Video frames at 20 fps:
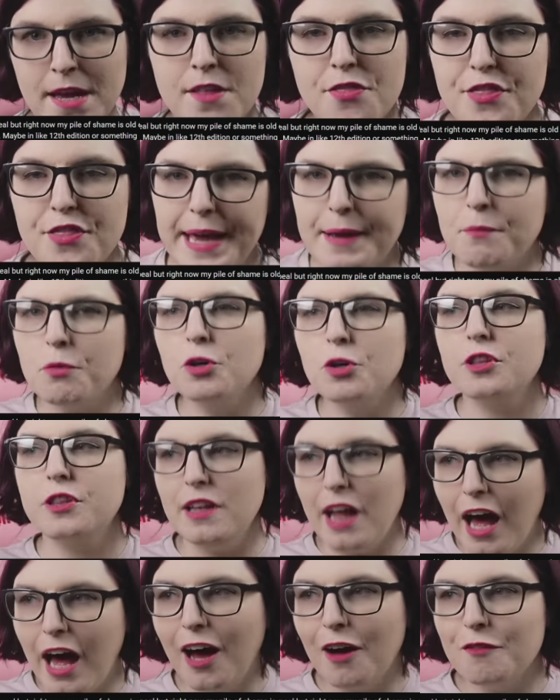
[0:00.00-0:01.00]
They would
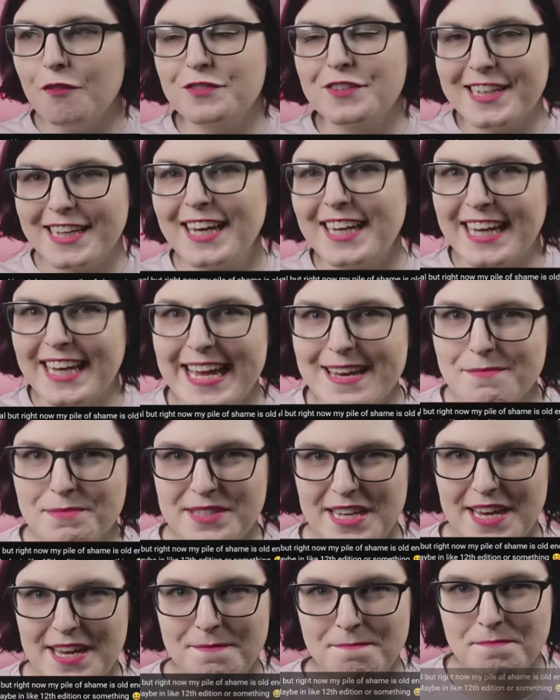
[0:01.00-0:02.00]
love to get games
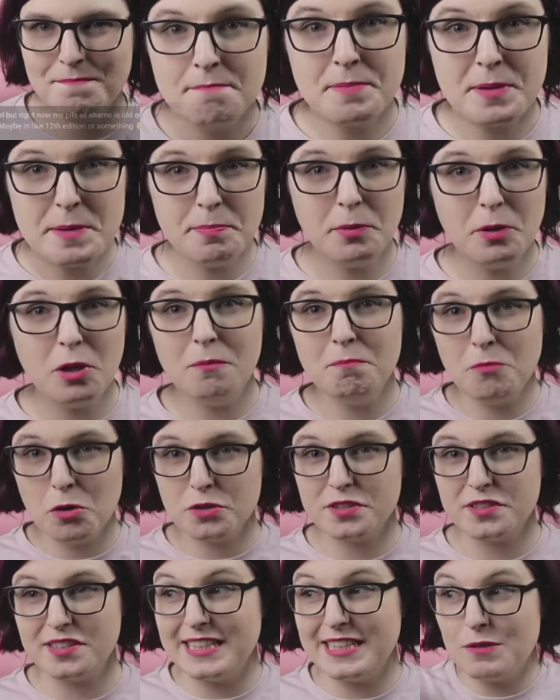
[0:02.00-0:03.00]
in. People
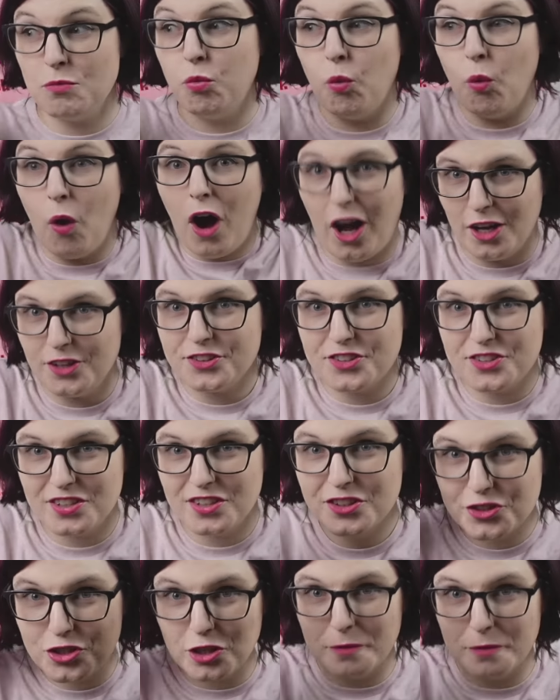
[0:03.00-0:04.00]
mostly want
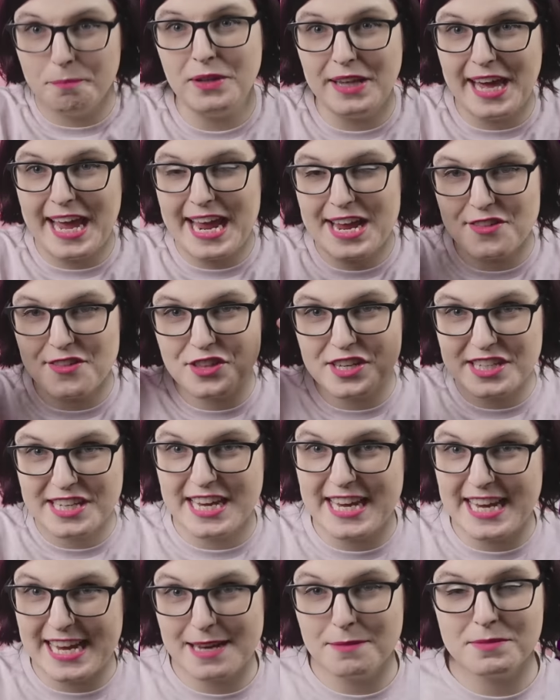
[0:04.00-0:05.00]
to play the
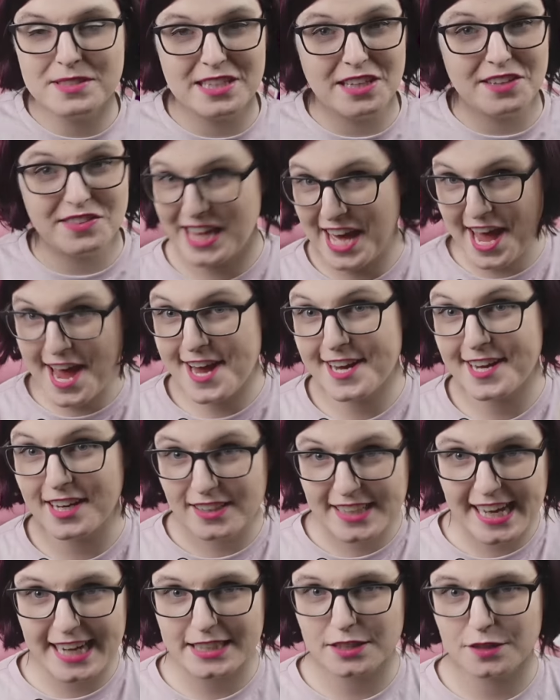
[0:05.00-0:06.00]
games that they
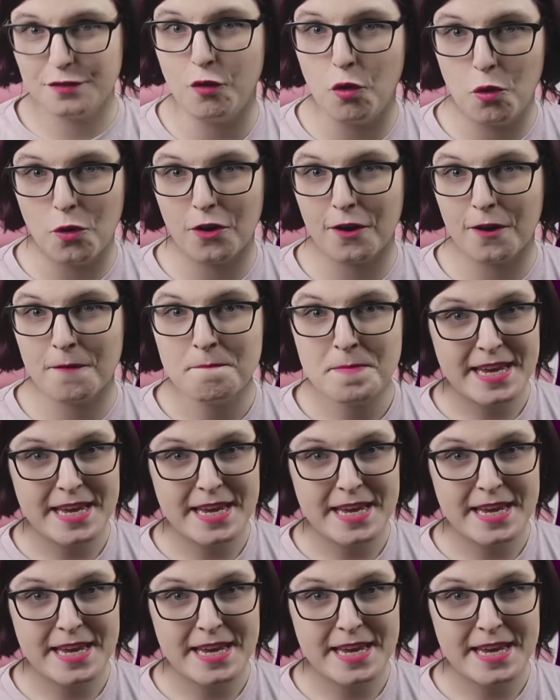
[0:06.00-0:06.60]
collect for,